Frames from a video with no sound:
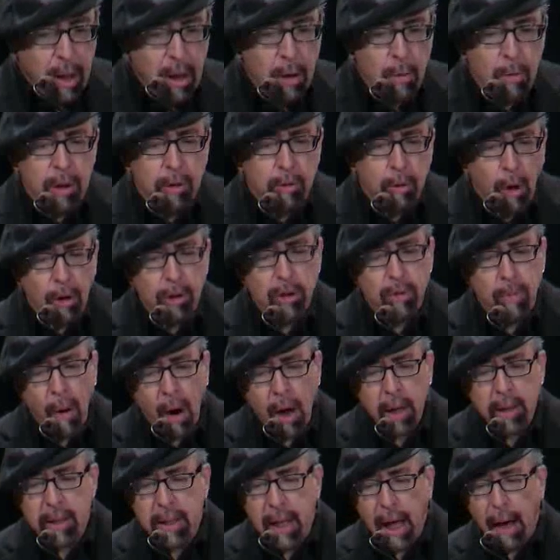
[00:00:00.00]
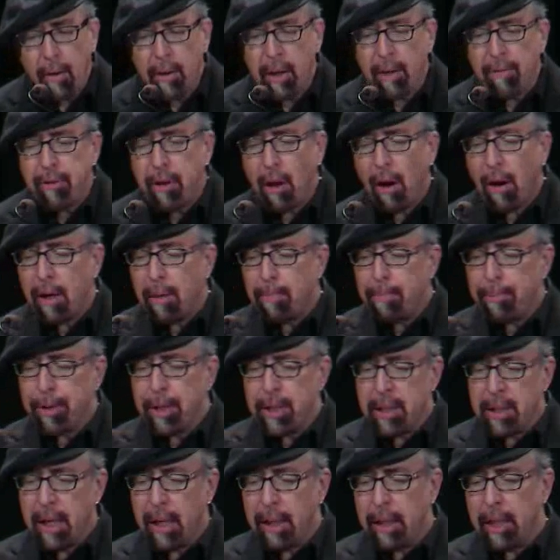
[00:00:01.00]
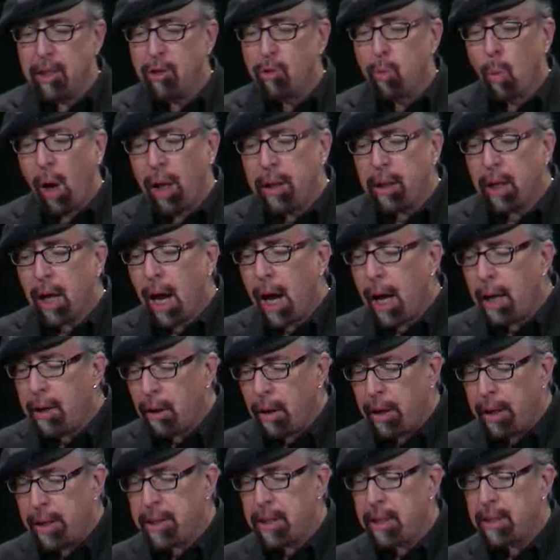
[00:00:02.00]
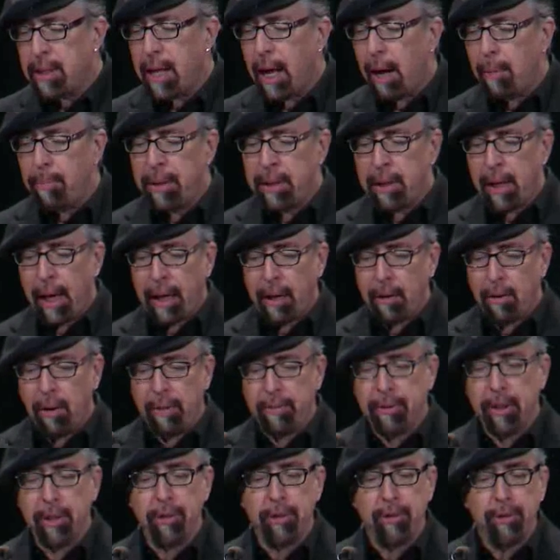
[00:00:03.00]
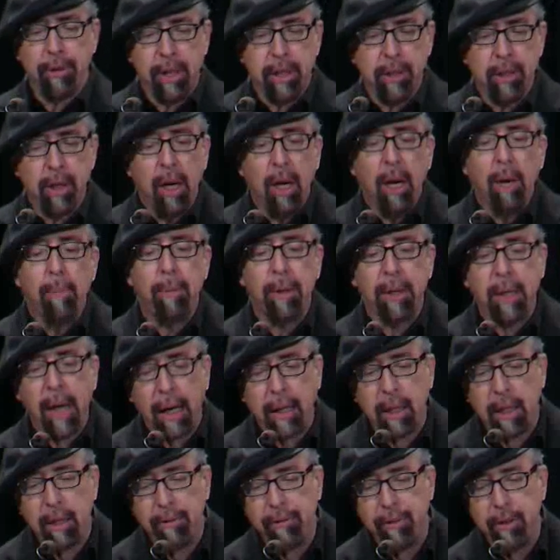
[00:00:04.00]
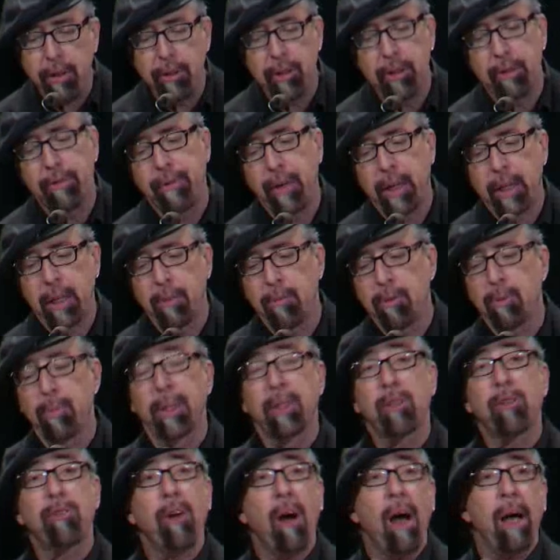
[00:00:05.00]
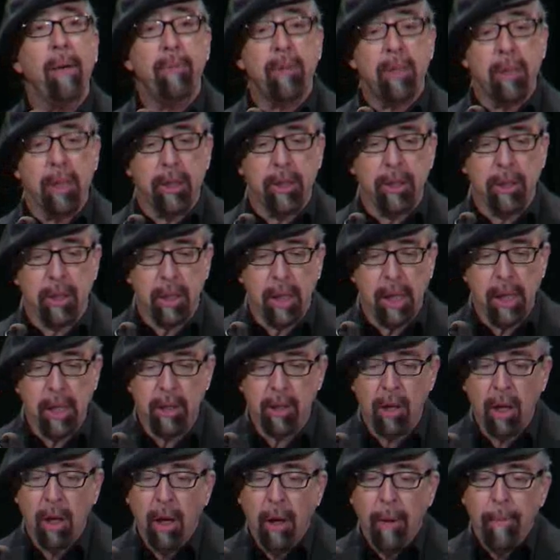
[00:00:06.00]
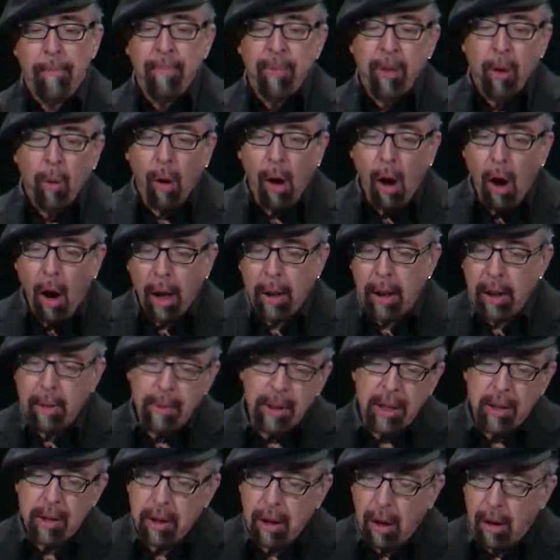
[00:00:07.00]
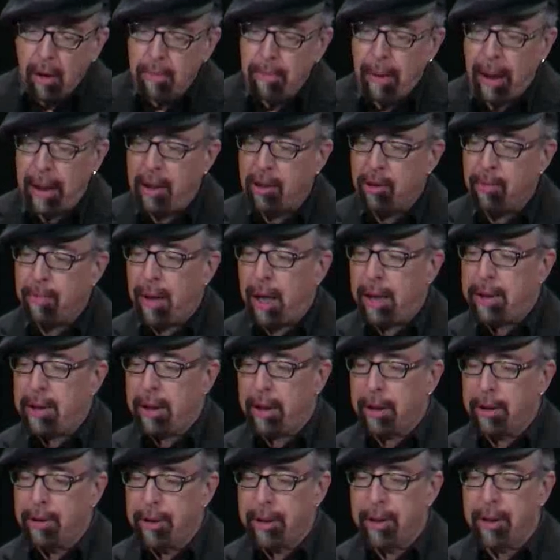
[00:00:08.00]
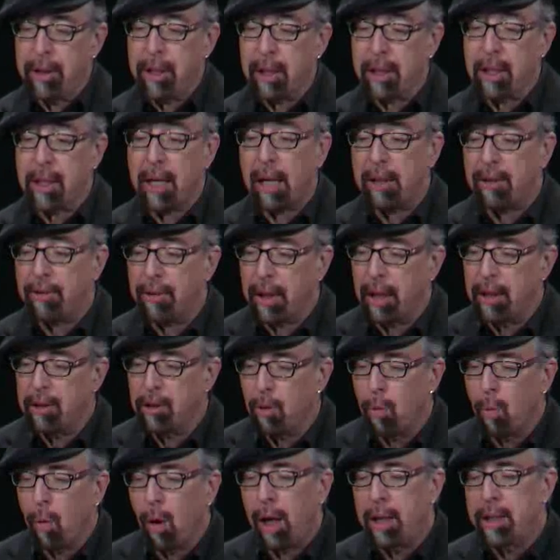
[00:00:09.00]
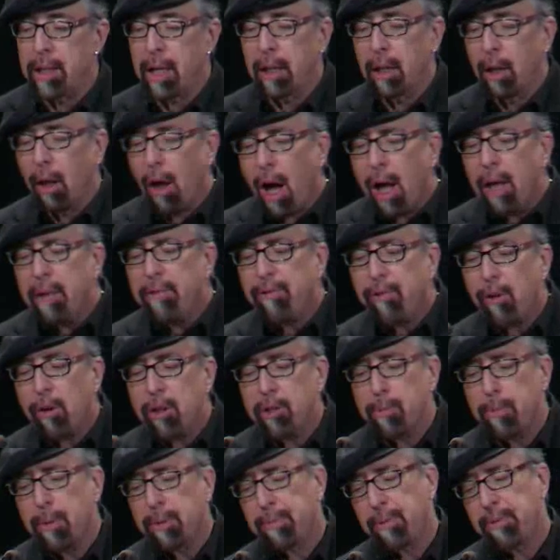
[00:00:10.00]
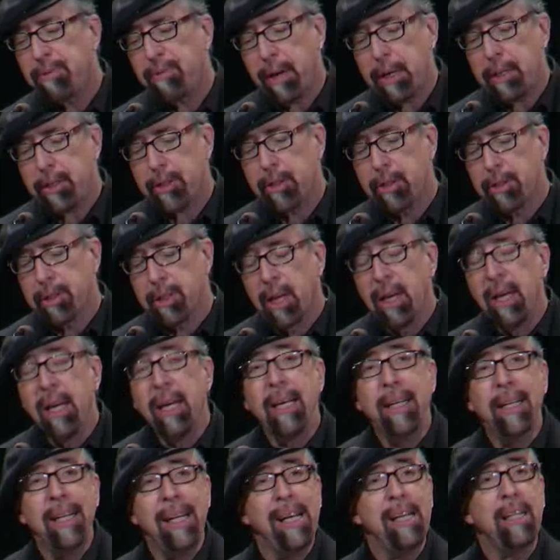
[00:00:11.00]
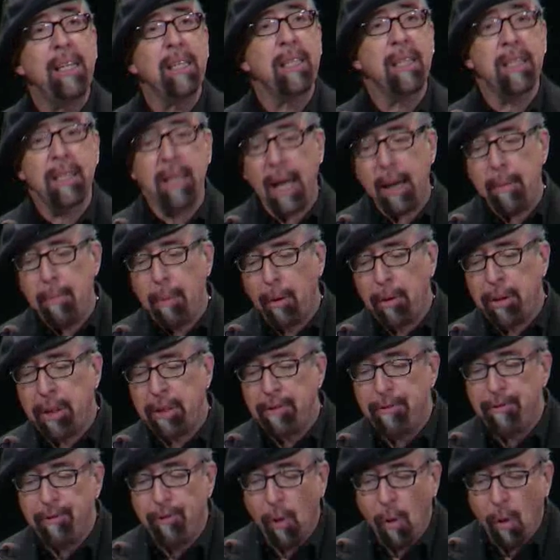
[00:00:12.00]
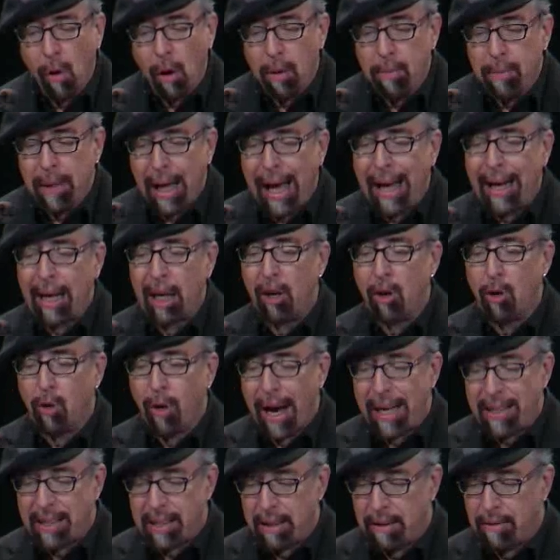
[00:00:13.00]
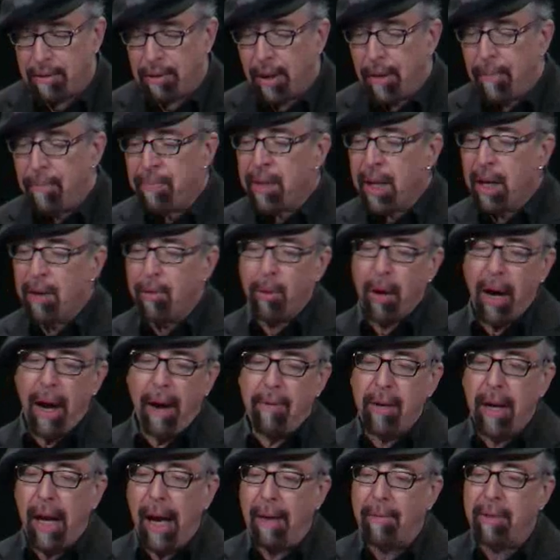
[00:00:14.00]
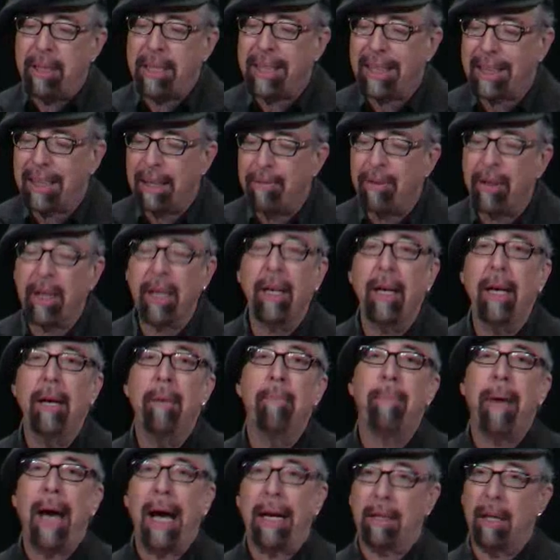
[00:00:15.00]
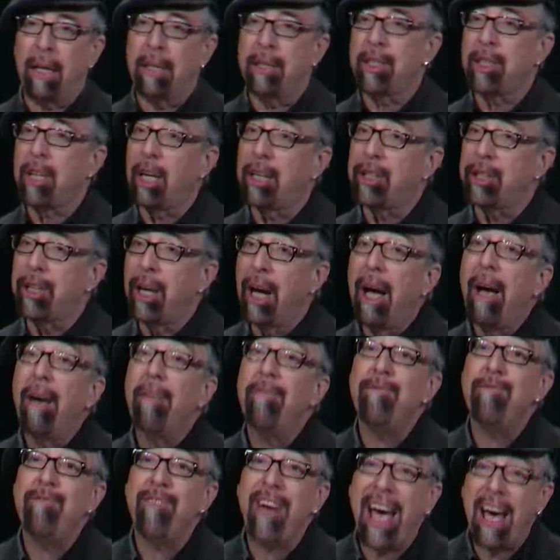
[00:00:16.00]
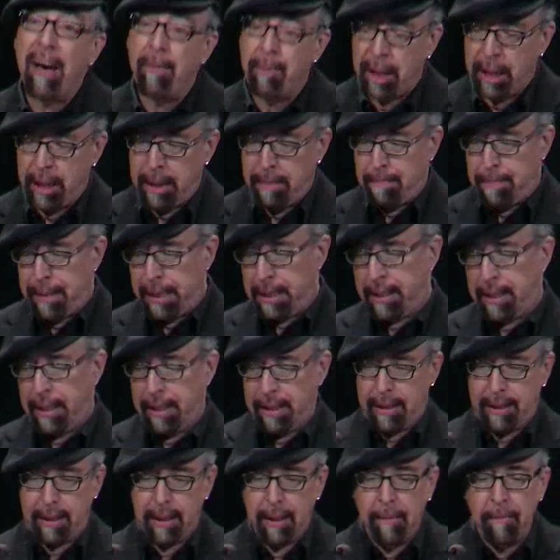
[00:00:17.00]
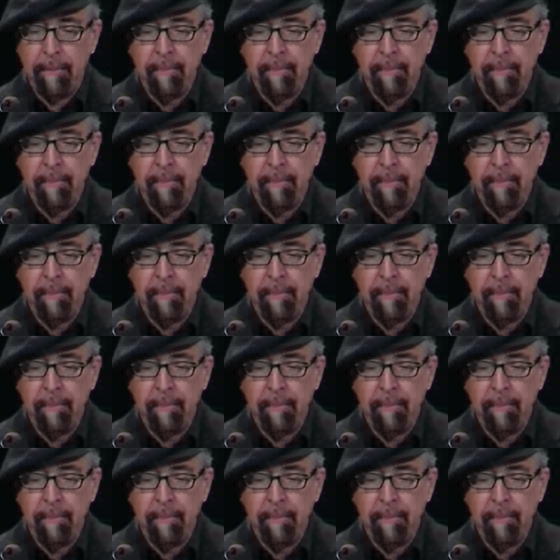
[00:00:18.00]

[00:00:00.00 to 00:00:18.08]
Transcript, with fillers: With Rose Marks now in a Florida prison, at least one con artist has now been taken off the streets, protecting future victims. But crimes such as these will hardly be slowed by this prosecution, successful as it was. And law enforcement professionals need to stay both informed and aggressive if we're ever to have a significant impact on such family business.